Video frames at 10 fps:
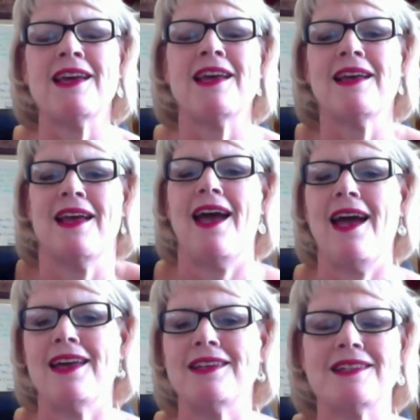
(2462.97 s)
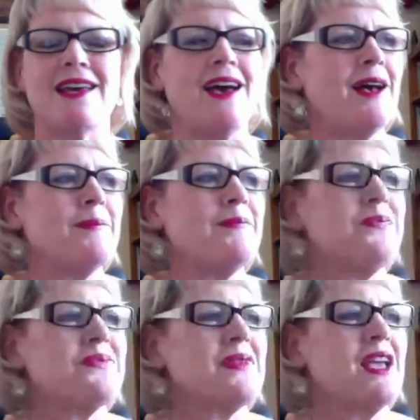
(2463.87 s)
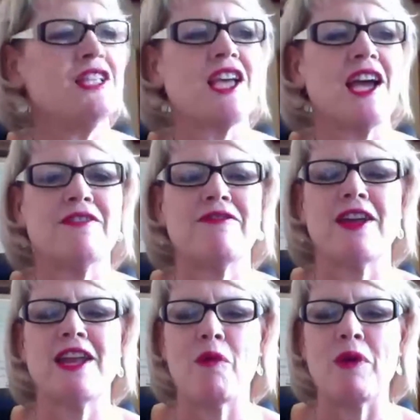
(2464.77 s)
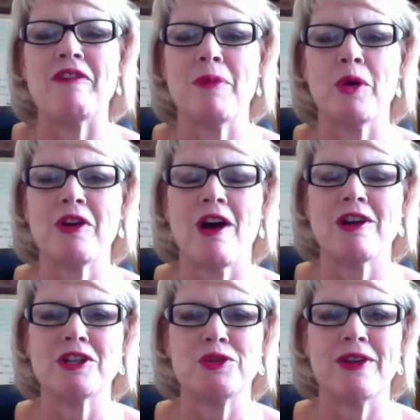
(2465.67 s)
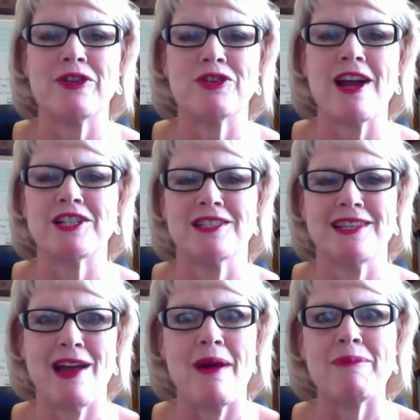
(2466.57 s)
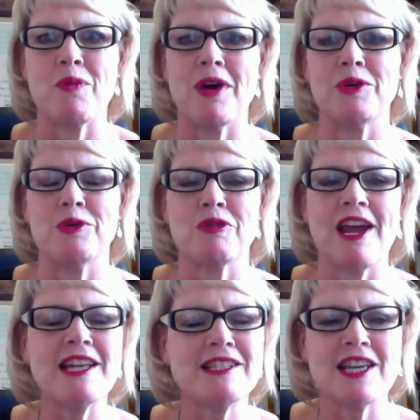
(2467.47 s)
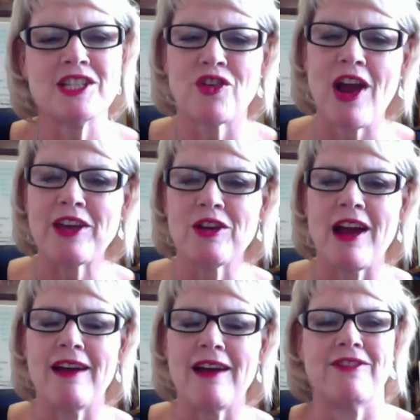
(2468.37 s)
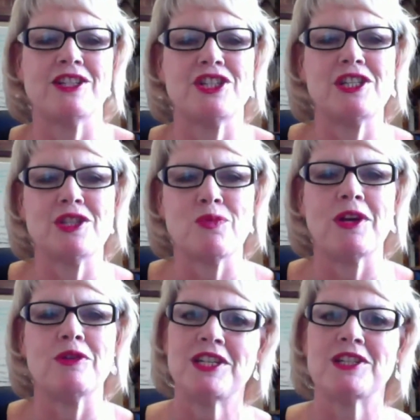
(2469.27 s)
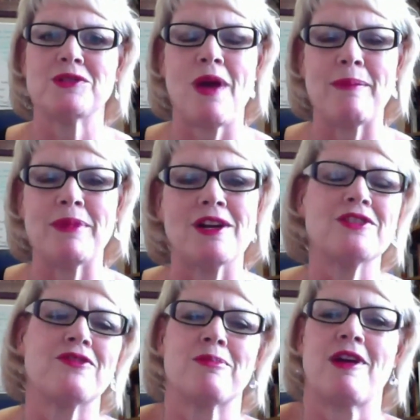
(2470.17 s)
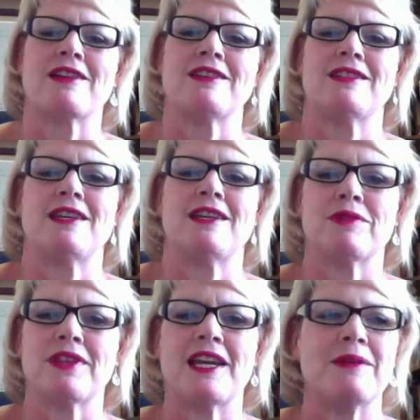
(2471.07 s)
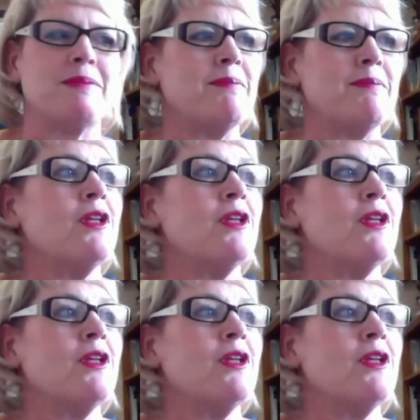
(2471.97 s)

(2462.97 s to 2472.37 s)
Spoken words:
And it's kind of fun how we've both gone our two different directions. Now I'm the one who creates things for AcuGraph, and she's the one who teaches webinars for pregnancy-related people.